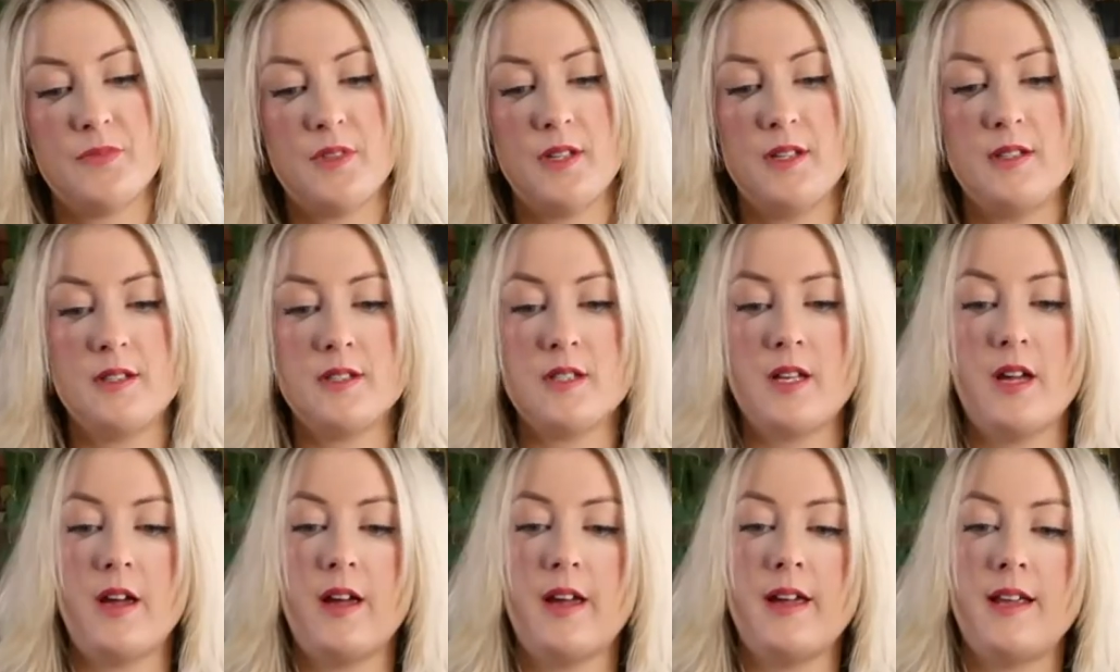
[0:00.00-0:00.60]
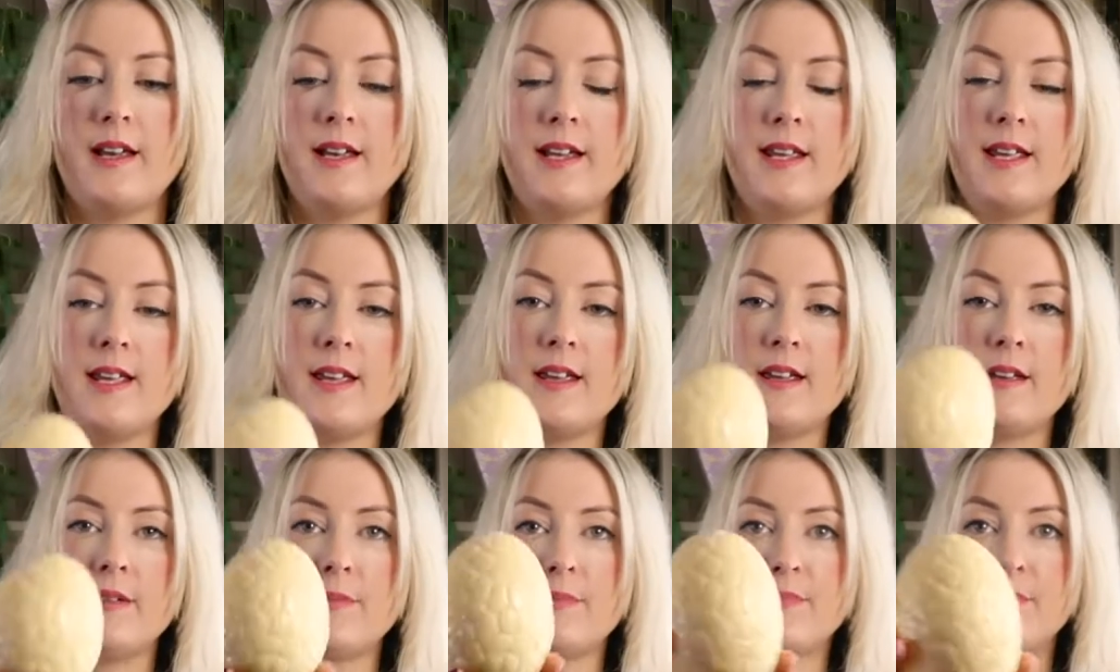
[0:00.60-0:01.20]
Entirely
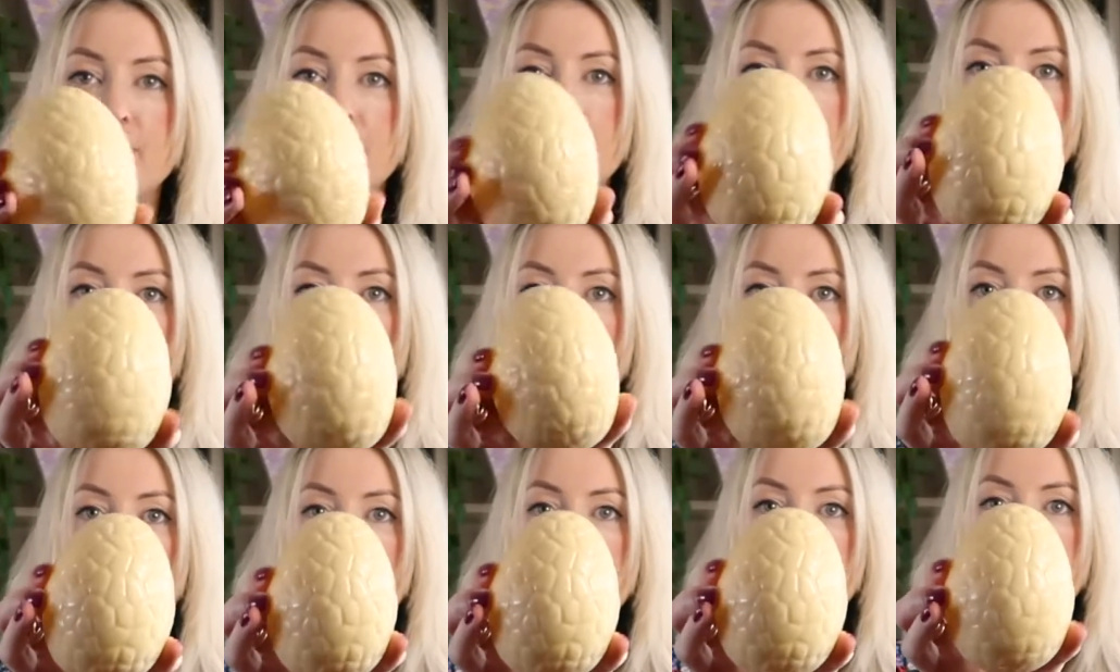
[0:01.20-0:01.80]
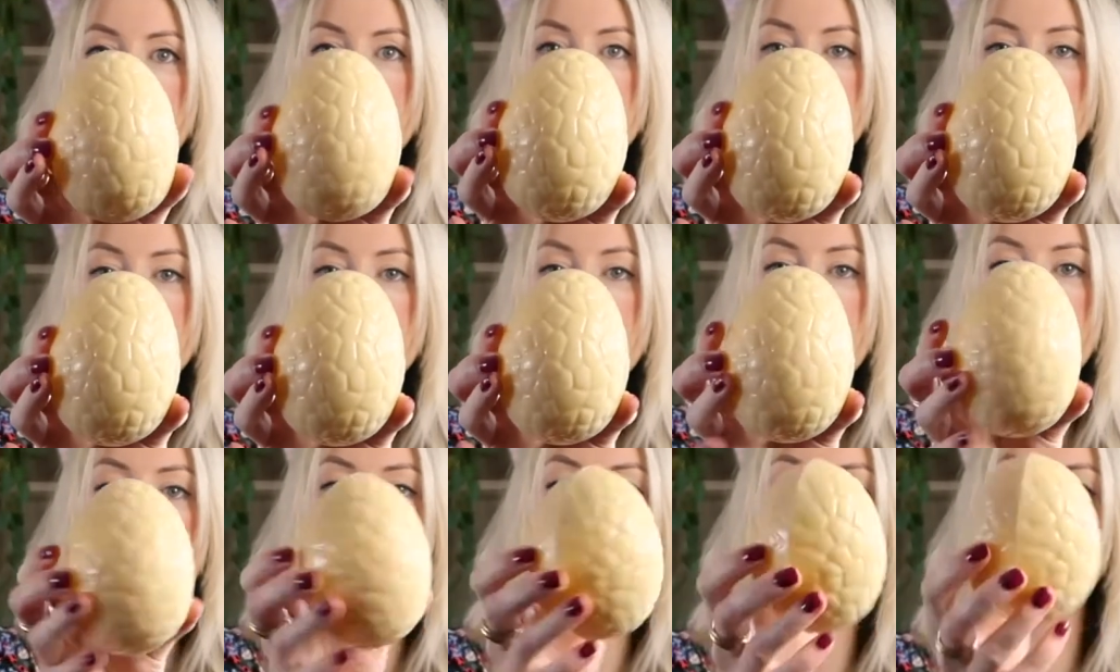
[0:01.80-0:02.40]
white
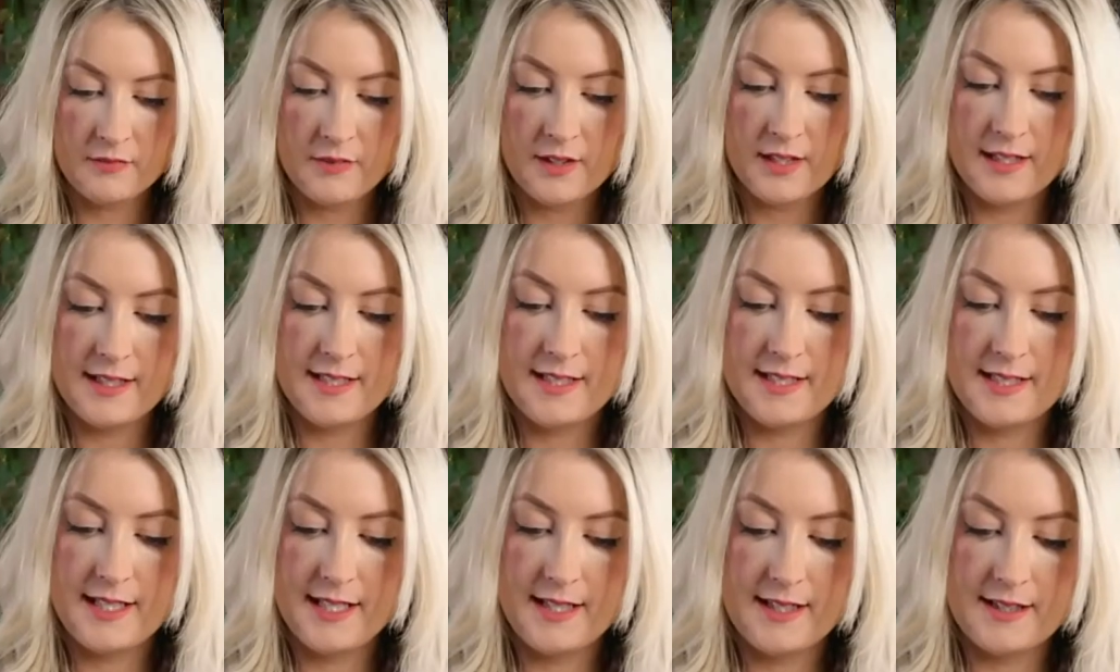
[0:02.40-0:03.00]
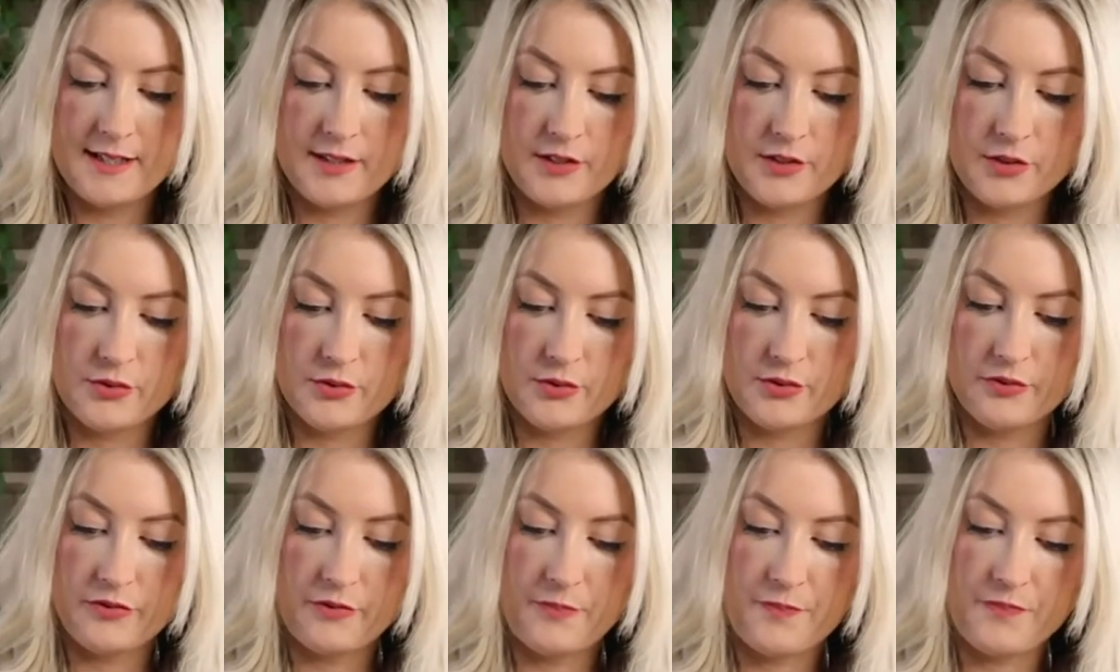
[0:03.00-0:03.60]
egg. A decent
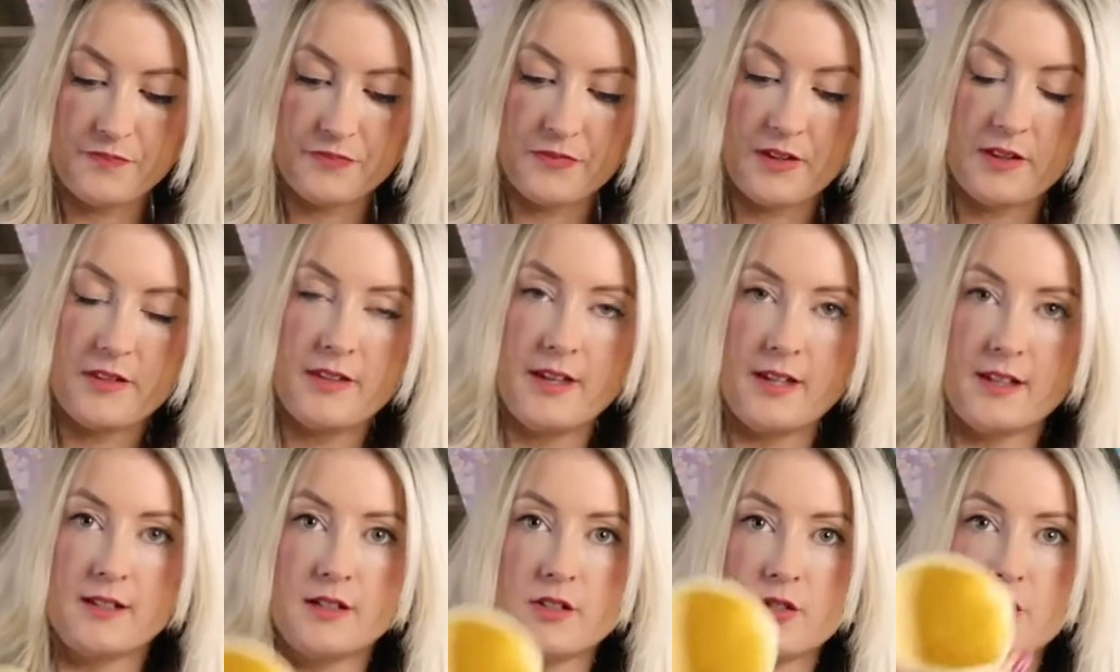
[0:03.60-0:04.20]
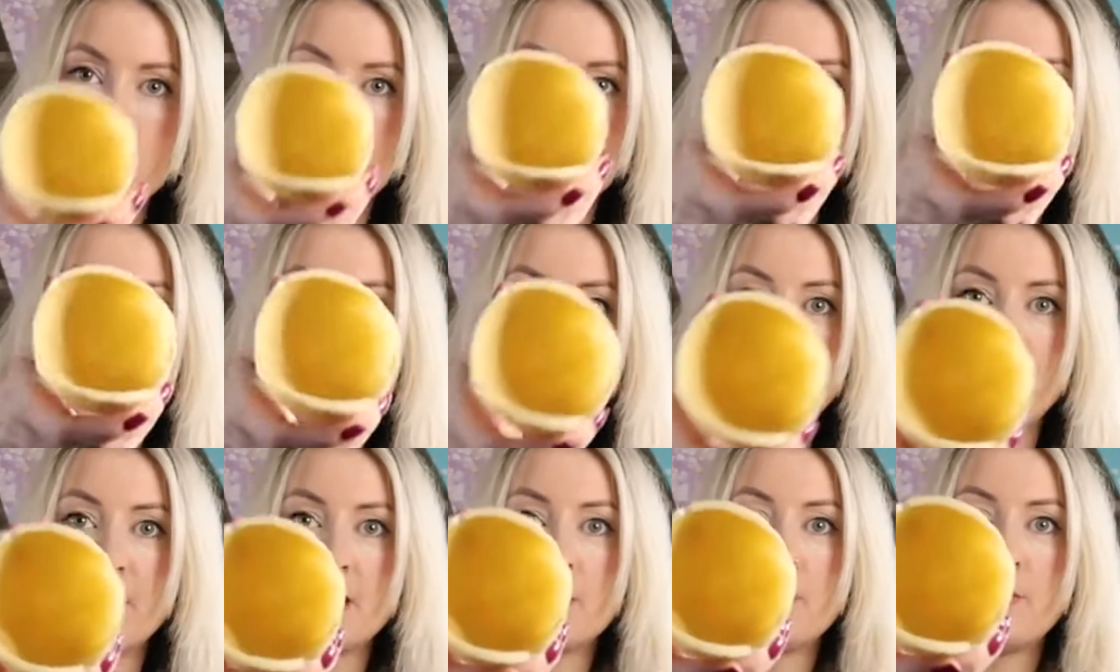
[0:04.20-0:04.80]
sort of thickness chocolate. I
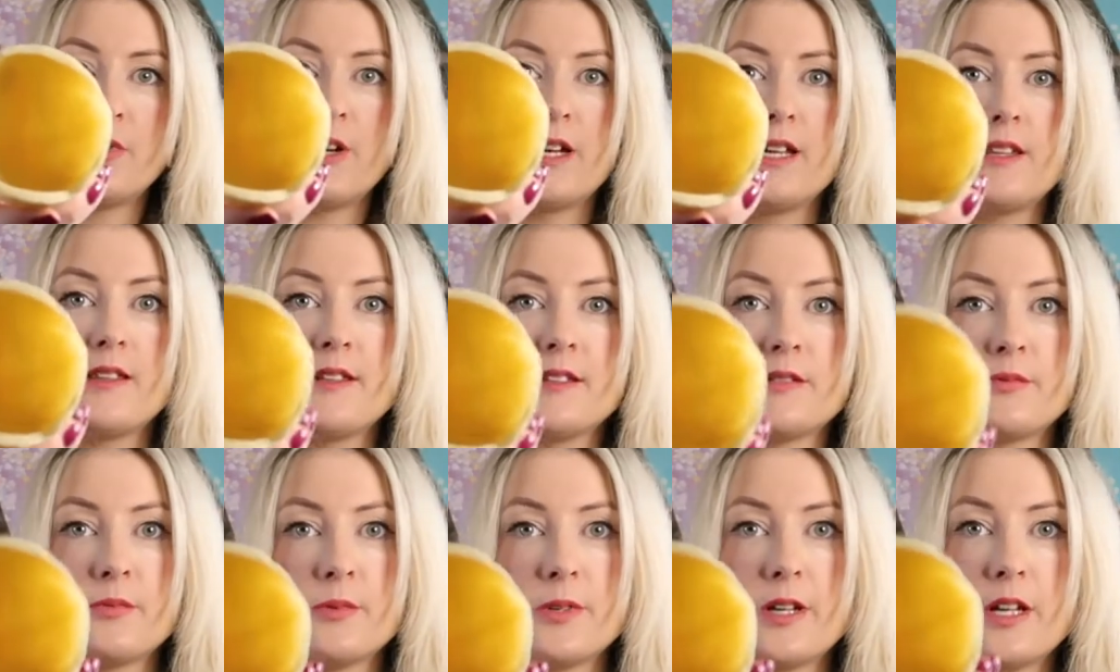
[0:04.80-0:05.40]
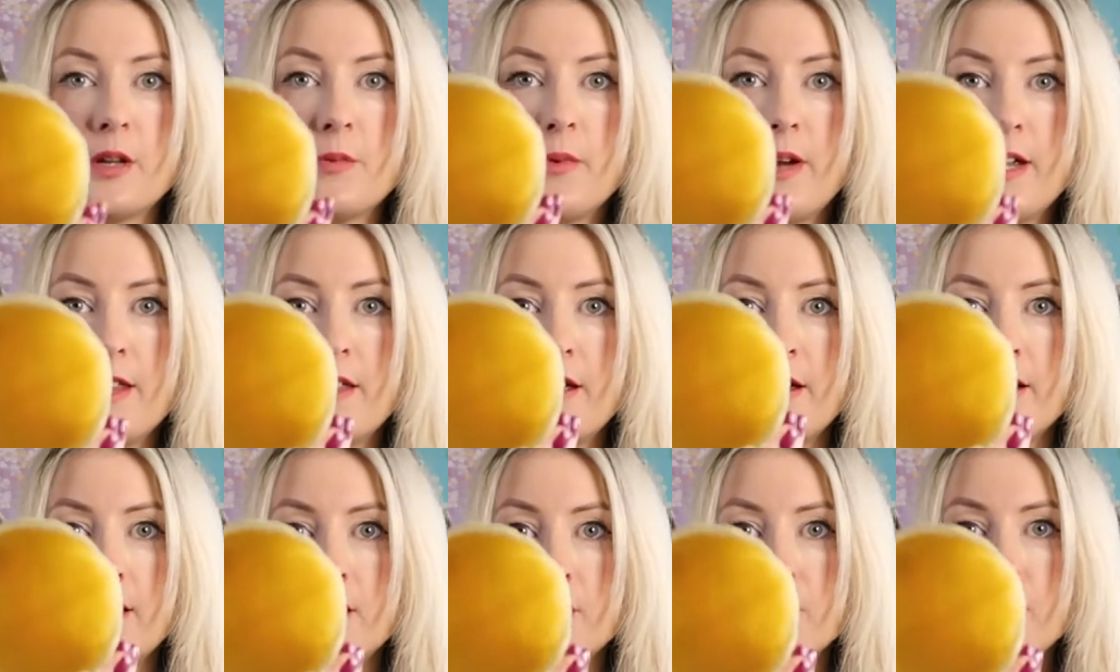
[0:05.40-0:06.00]
managed to break this one in a way
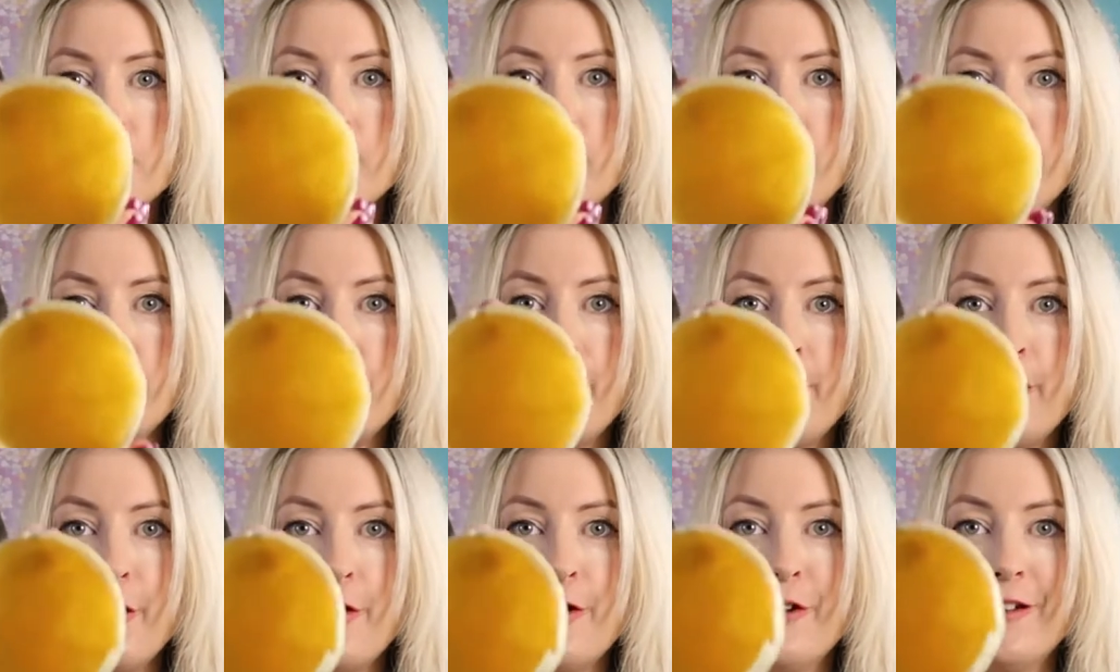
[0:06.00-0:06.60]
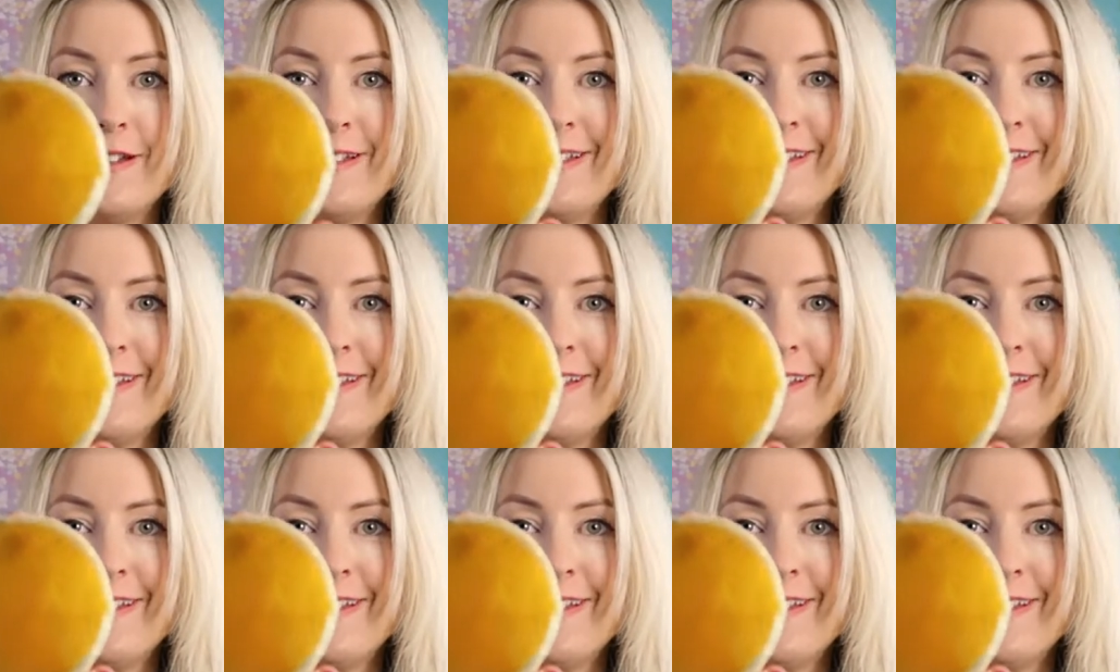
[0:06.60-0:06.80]
that I can show you.